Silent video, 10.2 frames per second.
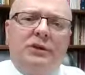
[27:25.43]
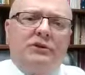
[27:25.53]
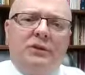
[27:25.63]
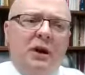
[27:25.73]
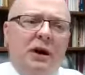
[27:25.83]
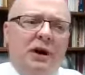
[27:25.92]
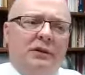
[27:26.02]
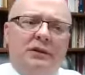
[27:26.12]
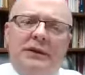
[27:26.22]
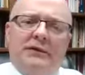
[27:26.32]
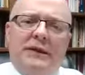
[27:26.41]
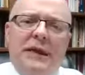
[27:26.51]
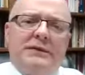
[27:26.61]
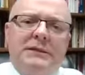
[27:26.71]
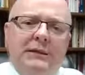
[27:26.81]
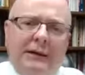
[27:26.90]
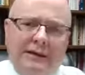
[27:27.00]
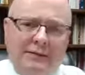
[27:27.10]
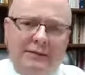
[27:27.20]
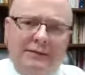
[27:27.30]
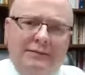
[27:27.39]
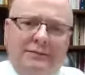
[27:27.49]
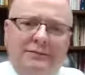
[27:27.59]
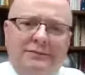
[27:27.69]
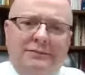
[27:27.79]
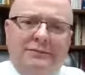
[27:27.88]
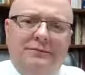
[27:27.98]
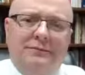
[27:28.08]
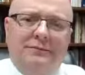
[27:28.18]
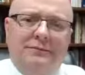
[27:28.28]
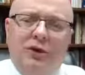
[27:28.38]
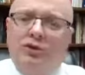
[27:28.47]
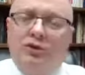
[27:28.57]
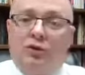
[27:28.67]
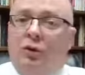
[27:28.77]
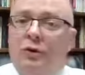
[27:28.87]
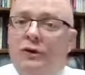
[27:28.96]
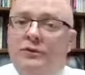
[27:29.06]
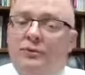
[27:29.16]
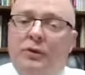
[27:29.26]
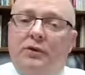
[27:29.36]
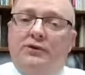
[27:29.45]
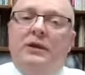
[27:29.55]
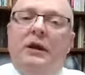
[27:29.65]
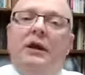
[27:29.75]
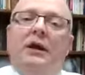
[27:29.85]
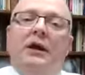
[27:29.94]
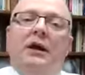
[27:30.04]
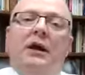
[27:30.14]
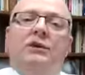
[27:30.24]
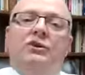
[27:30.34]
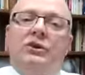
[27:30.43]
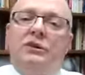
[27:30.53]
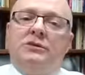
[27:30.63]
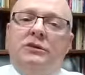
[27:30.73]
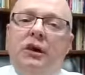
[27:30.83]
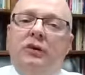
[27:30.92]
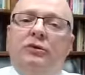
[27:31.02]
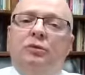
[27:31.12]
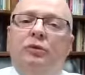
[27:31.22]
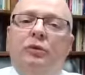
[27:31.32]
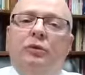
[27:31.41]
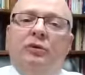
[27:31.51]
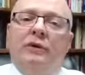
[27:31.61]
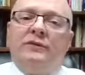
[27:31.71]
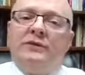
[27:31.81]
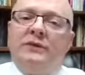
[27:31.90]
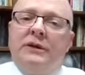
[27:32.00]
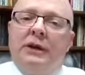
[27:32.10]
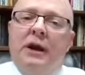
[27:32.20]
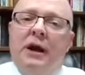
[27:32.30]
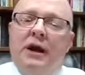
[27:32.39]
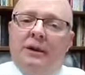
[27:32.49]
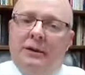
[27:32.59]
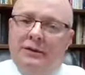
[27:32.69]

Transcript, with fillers: She's not a tax collector, a notorious person, and she's not the ruler of a synagogue.